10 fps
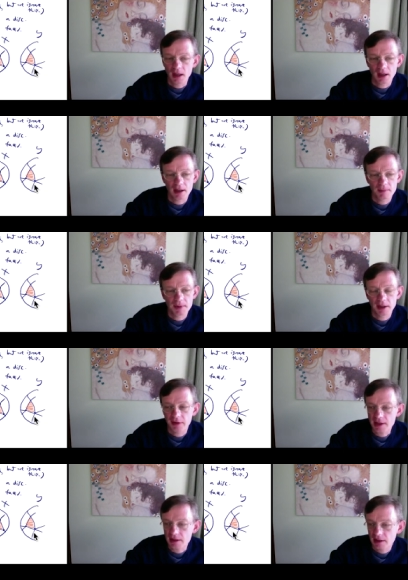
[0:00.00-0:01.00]
Um,
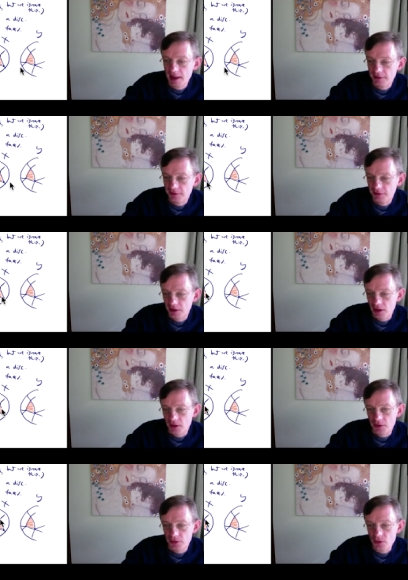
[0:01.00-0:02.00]
then let's
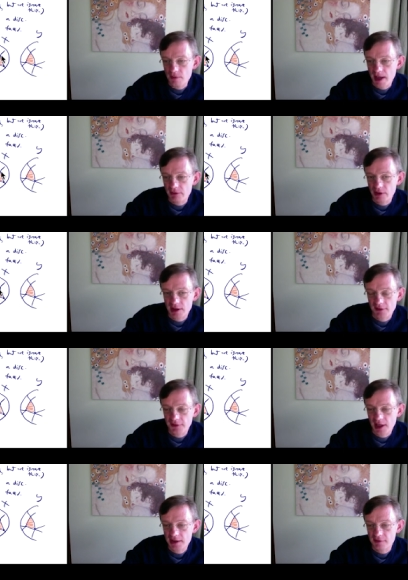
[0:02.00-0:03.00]
do the boundary
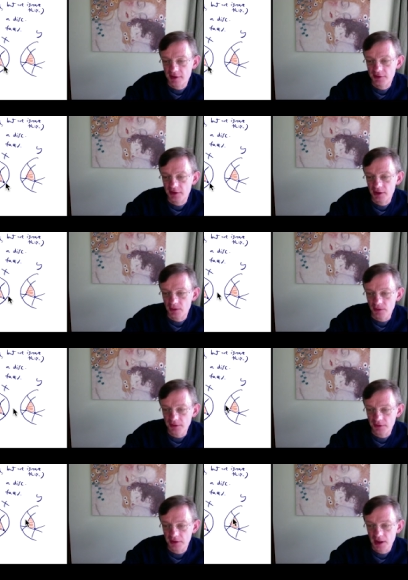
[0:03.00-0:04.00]
identification of these
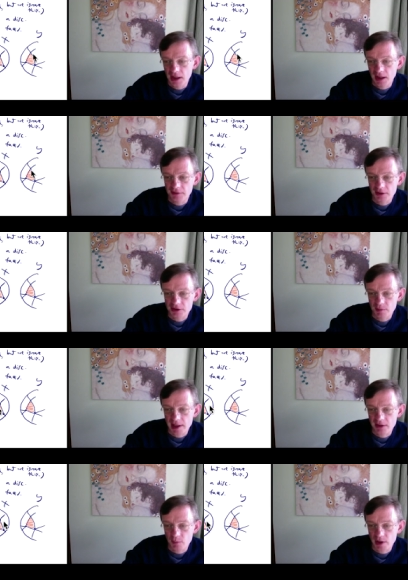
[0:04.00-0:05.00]
circles in such a
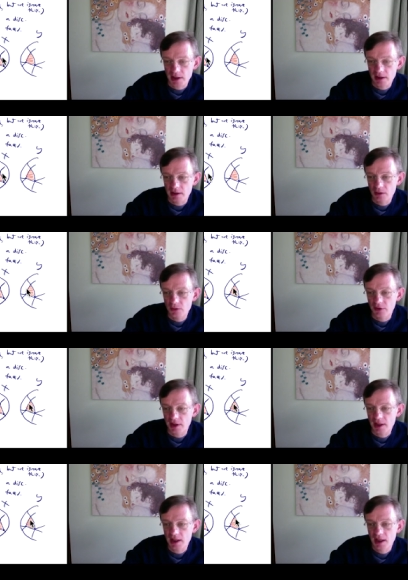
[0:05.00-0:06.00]
way that we glue
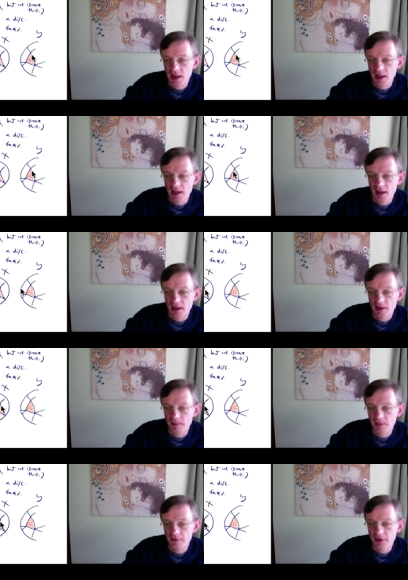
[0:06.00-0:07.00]
the
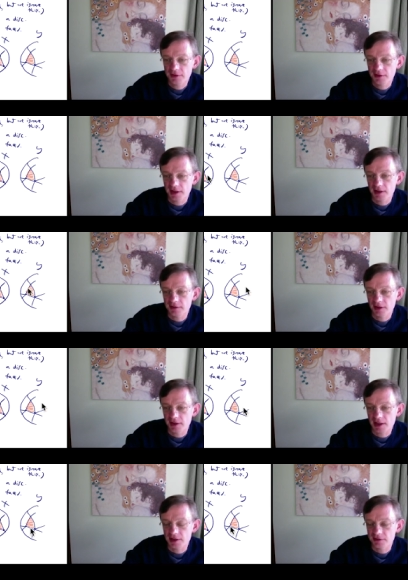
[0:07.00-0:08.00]
um, vertices and
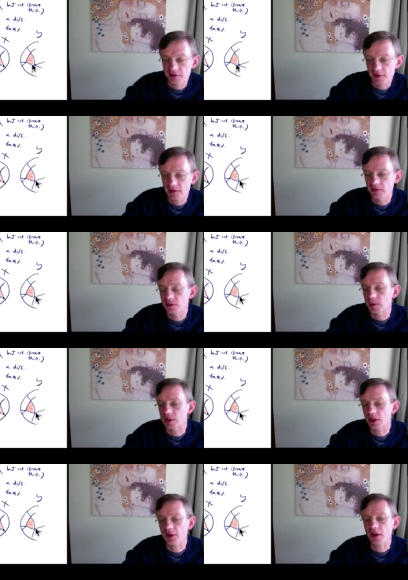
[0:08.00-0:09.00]
the edges and the faces to
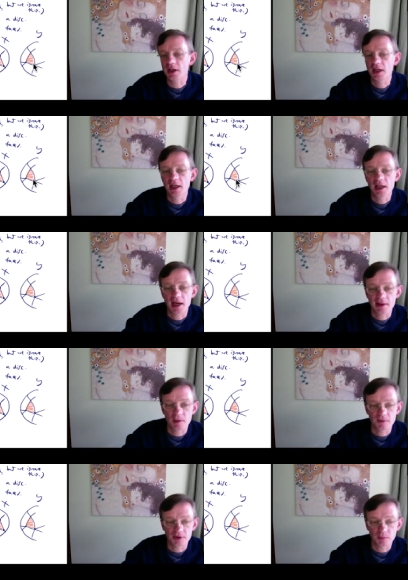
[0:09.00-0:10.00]
each other in
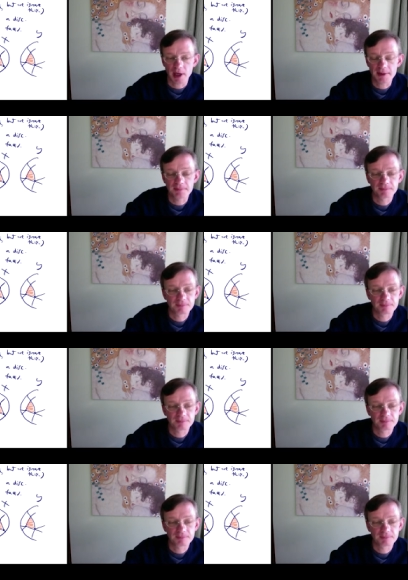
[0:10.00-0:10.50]
the obvious way.